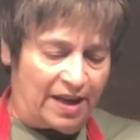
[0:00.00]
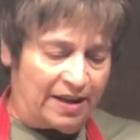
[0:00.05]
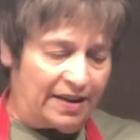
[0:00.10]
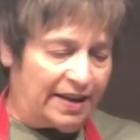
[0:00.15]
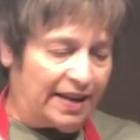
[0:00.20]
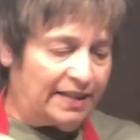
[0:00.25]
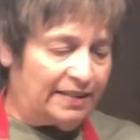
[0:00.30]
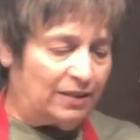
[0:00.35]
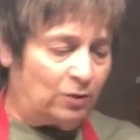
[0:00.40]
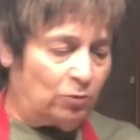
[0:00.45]

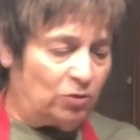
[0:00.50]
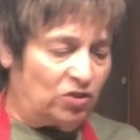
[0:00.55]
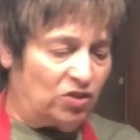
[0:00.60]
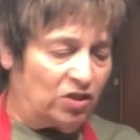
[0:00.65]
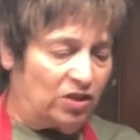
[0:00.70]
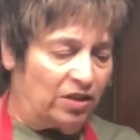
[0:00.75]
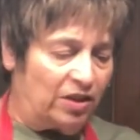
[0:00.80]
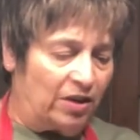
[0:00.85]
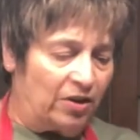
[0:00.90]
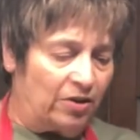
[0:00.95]
Get those
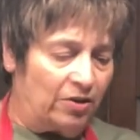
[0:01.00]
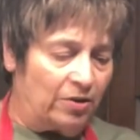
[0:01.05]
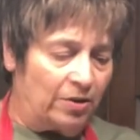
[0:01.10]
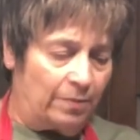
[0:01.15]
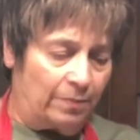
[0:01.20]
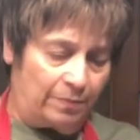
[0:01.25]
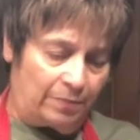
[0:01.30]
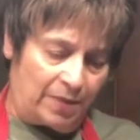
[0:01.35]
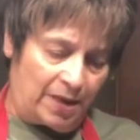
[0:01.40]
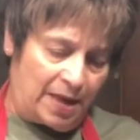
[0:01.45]
in there,
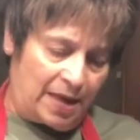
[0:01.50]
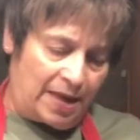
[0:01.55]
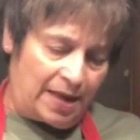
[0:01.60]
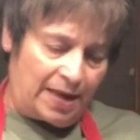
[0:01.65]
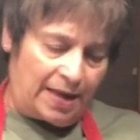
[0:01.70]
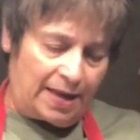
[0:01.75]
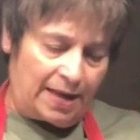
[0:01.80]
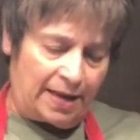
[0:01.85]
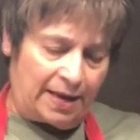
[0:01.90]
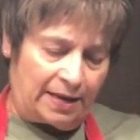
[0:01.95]

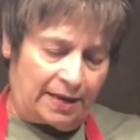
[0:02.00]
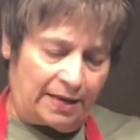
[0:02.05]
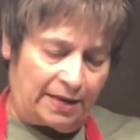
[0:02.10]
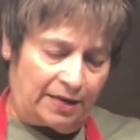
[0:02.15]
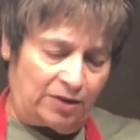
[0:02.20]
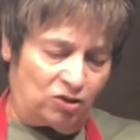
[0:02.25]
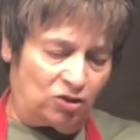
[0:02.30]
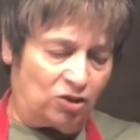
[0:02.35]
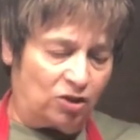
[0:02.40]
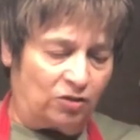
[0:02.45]
and I need
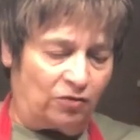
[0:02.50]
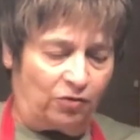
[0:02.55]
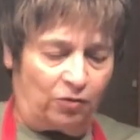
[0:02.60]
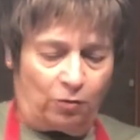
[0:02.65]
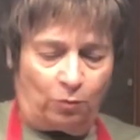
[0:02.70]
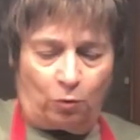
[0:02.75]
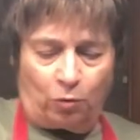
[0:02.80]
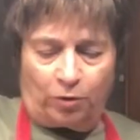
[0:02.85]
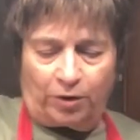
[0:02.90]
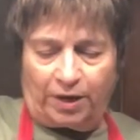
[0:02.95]
just a few
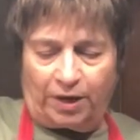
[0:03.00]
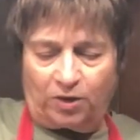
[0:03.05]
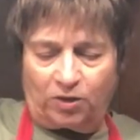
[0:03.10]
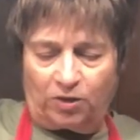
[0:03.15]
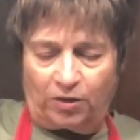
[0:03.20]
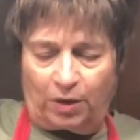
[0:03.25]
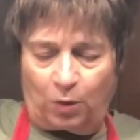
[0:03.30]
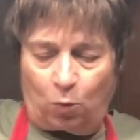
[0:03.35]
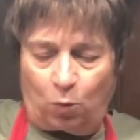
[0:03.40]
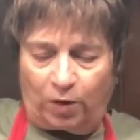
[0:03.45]
more to get to
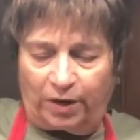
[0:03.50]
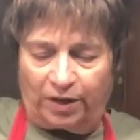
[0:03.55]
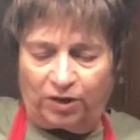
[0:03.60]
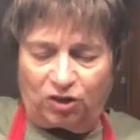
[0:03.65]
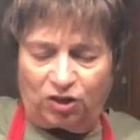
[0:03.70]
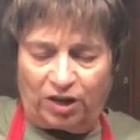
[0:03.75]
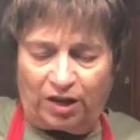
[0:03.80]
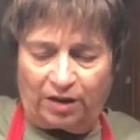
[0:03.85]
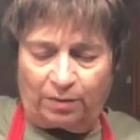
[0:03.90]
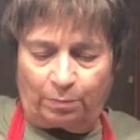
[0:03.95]
that 1 inch
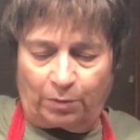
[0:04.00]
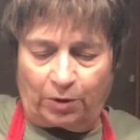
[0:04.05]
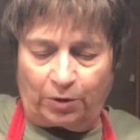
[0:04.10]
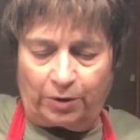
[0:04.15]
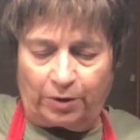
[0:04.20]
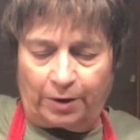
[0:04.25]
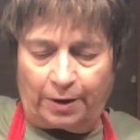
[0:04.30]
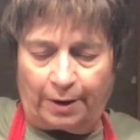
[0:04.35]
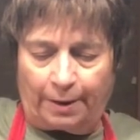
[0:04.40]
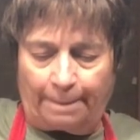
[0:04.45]
head mark.